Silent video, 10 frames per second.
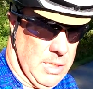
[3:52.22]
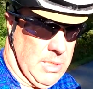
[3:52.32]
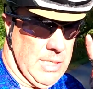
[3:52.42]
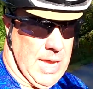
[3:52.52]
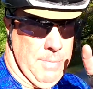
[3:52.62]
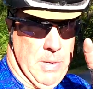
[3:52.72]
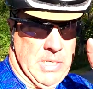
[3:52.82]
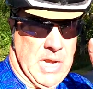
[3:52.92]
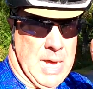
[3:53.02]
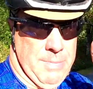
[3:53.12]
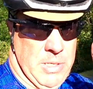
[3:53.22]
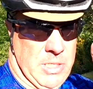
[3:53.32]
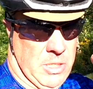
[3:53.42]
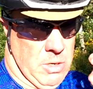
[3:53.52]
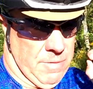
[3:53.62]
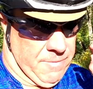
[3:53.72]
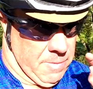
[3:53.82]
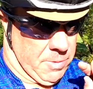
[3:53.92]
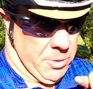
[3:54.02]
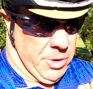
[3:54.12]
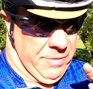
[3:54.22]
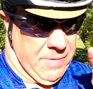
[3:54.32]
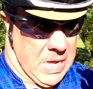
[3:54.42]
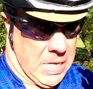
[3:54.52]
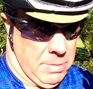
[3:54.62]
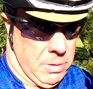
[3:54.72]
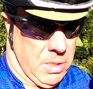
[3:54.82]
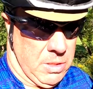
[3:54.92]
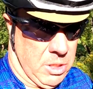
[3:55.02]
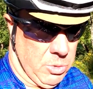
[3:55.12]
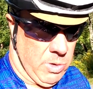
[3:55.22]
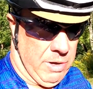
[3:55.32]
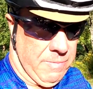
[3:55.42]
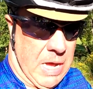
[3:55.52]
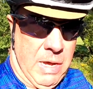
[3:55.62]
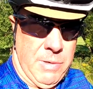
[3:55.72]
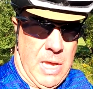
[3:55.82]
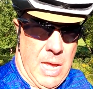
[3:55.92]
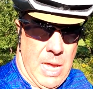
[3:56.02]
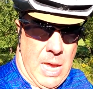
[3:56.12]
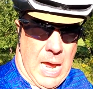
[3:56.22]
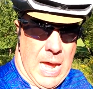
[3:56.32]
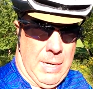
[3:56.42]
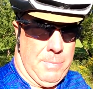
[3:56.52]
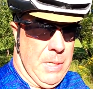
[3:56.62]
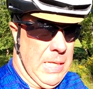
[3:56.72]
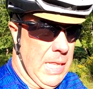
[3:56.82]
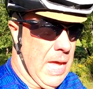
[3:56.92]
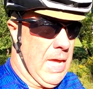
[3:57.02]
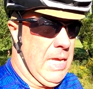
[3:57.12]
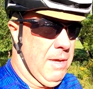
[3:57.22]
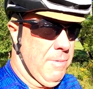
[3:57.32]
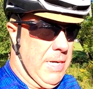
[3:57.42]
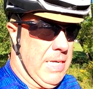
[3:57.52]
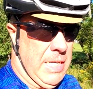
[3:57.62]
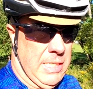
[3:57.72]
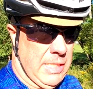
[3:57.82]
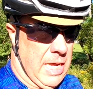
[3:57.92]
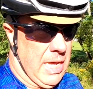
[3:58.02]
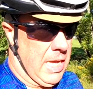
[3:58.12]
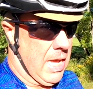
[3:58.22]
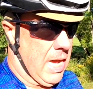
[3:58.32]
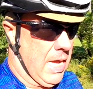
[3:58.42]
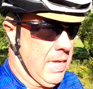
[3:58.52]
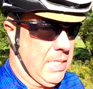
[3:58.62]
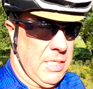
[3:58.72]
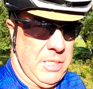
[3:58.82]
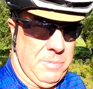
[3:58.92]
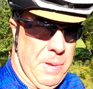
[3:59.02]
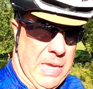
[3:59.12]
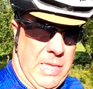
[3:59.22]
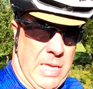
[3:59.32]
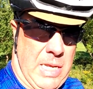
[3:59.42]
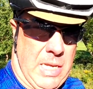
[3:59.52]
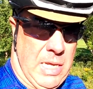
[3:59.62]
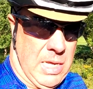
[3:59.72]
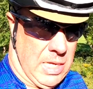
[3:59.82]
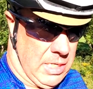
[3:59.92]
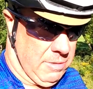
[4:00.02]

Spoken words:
Second pit stop, this is going from 35 to 25. I'd be lying if I didn't say I expected a